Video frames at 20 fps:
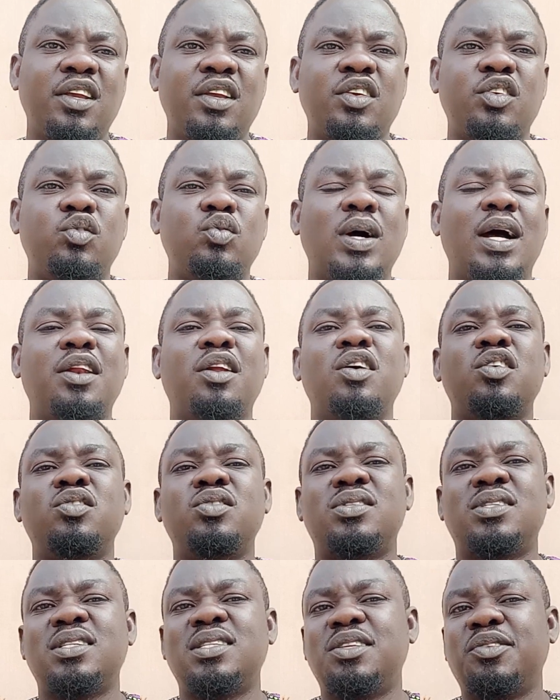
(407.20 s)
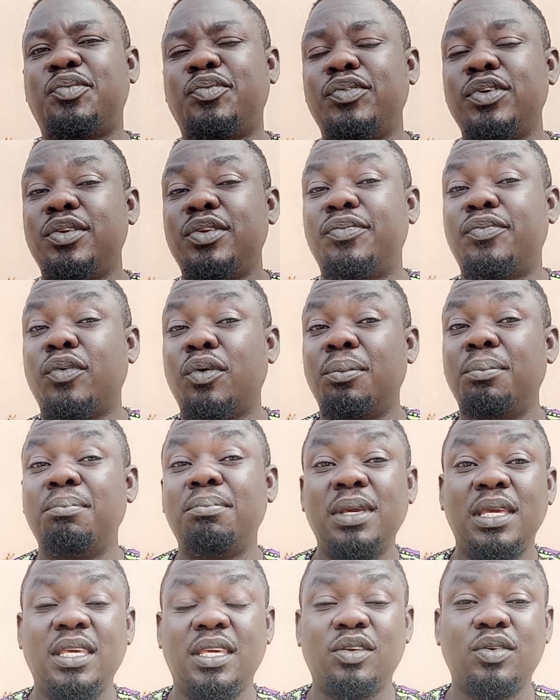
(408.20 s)
You are not using the feed for
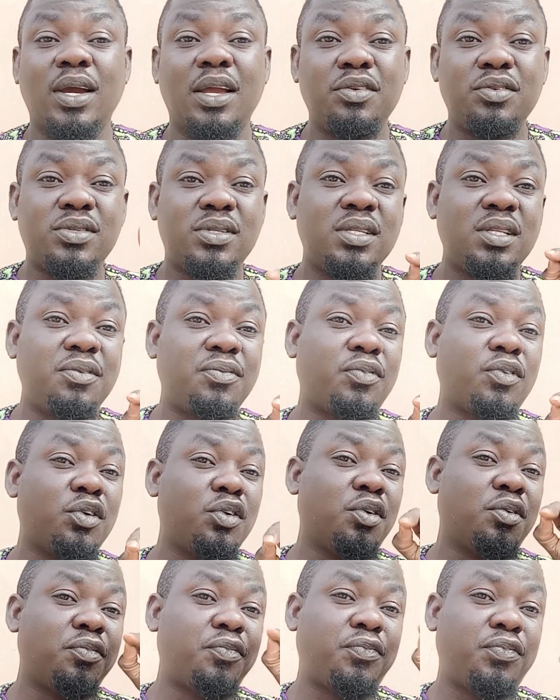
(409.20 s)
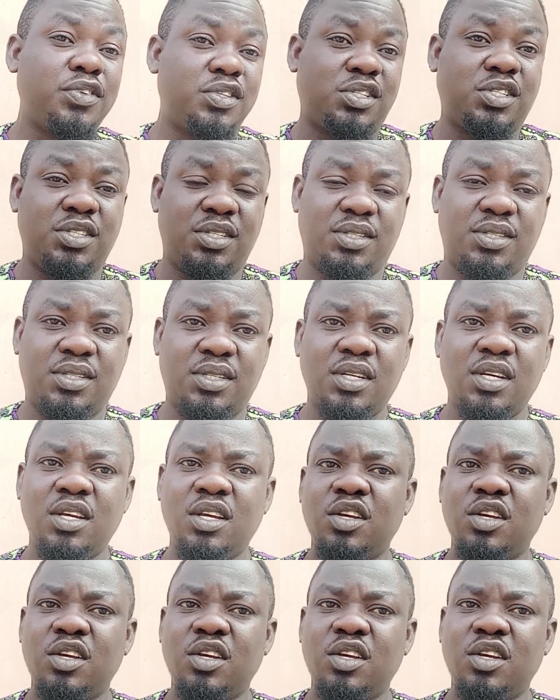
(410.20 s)
me, you are using it for your fishes.